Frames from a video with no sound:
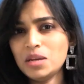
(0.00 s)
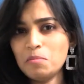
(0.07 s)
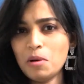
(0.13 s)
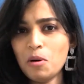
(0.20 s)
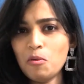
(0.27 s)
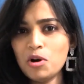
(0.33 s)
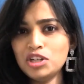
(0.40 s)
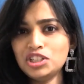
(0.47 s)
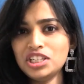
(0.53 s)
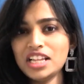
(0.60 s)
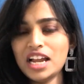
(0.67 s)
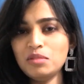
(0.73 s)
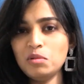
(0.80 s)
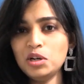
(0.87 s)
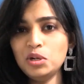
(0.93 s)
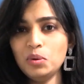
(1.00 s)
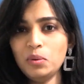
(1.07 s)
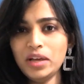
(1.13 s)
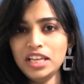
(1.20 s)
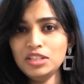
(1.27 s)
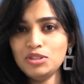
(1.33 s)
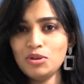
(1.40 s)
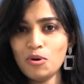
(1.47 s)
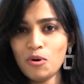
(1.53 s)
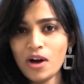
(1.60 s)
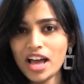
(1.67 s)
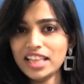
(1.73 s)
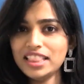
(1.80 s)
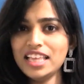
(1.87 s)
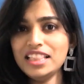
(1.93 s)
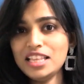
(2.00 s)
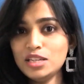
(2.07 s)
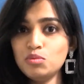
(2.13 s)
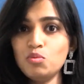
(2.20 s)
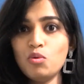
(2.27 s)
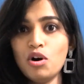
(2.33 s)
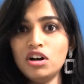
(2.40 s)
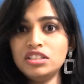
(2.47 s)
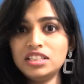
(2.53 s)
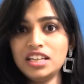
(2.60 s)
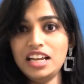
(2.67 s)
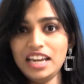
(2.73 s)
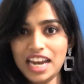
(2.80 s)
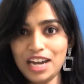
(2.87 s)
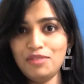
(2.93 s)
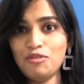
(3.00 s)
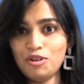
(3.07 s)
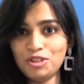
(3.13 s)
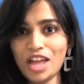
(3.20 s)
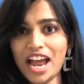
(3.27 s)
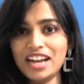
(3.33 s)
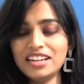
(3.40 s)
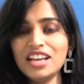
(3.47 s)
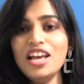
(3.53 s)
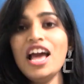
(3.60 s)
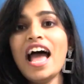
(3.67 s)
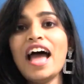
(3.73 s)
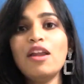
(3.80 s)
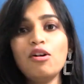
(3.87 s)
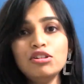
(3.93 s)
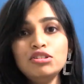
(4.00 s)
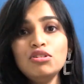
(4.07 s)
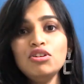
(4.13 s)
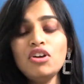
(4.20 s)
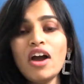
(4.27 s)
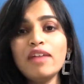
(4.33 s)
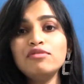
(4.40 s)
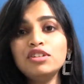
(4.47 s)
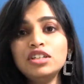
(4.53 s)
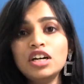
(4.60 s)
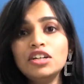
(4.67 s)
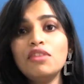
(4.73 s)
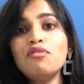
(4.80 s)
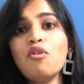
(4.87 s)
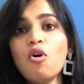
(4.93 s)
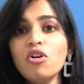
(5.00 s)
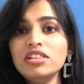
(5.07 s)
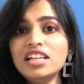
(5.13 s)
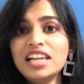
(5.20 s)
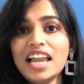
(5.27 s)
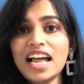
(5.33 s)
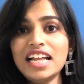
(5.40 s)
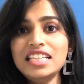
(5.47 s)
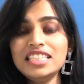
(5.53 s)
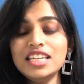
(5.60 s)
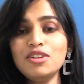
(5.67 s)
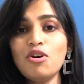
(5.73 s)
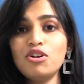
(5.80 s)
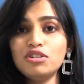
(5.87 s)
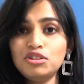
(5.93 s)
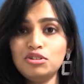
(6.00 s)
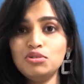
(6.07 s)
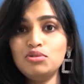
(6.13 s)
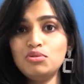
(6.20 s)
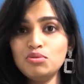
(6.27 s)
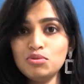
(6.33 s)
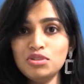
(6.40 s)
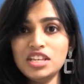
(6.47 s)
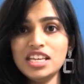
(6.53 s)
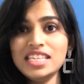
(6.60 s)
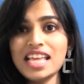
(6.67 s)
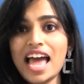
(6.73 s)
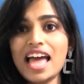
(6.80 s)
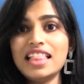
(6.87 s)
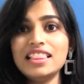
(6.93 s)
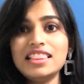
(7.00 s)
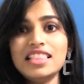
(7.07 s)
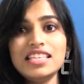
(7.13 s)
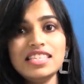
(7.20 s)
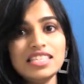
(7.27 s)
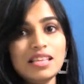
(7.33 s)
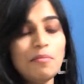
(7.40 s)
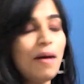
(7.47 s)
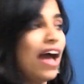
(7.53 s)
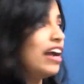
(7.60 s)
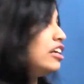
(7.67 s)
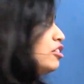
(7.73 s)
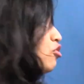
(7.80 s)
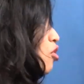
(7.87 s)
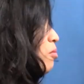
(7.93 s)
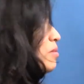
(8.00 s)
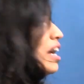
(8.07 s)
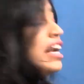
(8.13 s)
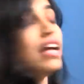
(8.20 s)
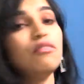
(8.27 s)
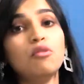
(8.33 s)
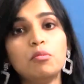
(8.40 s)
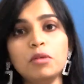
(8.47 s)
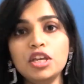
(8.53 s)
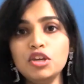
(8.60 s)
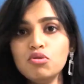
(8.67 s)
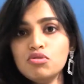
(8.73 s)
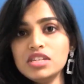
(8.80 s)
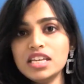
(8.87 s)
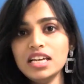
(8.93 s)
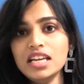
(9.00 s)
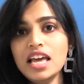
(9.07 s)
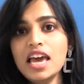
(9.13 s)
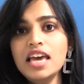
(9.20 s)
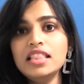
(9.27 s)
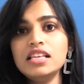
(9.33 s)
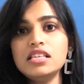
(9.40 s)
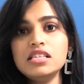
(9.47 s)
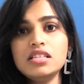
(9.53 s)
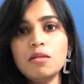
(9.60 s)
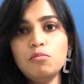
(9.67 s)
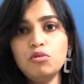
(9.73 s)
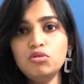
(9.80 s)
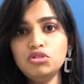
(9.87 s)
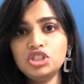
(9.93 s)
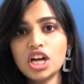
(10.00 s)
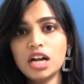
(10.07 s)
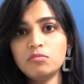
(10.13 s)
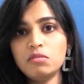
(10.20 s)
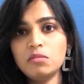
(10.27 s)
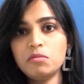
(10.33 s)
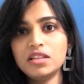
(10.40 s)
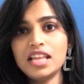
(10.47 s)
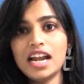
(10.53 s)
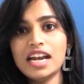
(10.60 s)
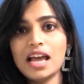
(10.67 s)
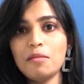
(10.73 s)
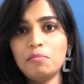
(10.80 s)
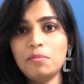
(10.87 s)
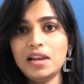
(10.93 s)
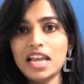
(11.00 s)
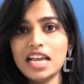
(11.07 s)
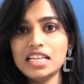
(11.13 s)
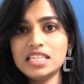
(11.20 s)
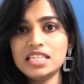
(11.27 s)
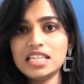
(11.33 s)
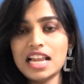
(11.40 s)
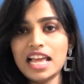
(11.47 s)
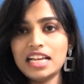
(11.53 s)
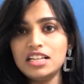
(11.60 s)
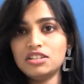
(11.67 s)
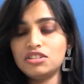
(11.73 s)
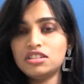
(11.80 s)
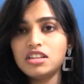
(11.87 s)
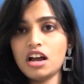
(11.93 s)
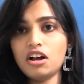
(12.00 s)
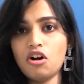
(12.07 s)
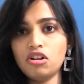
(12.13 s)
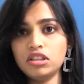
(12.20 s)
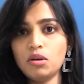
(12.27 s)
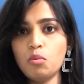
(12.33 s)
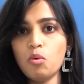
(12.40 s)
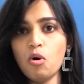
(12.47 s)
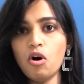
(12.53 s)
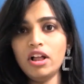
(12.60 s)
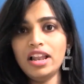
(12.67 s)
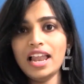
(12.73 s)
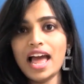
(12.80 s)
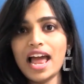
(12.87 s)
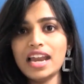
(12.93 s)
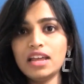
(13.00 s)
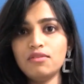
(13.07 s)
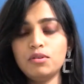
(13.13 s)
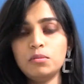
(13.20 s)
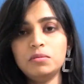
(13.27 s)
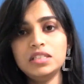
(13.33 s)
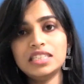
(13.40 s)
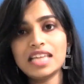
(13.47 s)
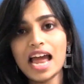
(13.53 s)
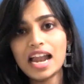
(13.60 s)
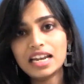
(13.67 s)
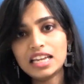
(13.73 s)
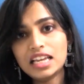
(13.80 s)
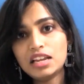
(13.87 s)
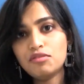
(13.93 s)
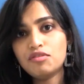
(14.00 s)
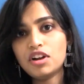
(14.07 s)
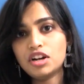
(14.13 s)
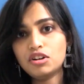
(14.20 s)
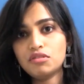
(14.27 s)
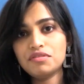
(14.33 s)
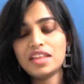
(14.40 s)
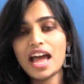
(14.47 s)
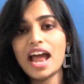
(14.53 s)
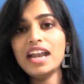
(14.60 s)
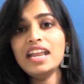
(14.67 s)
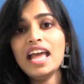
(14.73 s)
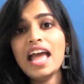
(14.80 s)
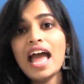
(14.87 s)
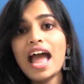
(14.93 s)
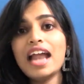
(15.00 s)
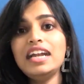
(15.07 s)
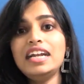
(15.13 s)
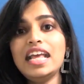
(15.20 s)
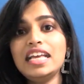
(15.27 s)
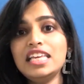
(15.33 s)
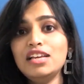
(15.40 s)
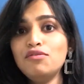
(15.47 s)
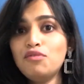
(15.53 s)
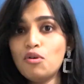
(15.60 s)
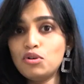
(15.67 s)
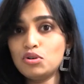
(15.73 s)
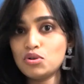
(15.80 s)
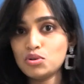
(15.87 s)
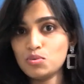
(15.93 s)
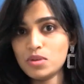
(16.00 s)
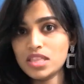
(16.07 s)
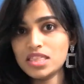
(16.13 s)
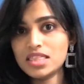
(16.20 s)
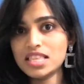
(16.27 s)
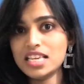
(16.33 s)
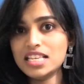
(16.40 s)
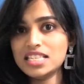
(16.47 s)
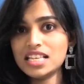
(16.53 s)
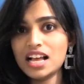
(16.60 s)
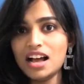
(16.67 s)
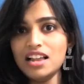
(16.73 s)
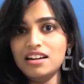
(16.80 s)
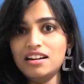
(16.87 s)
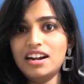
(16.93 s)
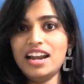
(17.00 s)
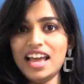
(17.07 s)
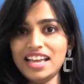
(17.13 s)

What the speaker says: cheaper version that we're doing, so I think this works great for that. And also you have to turn off all the lights in order to do this, and this is the backdrop that I will be using. This is the blue chart paper that I placed like stuck on the wall, and I will be standing in front of that and taking photos with these colored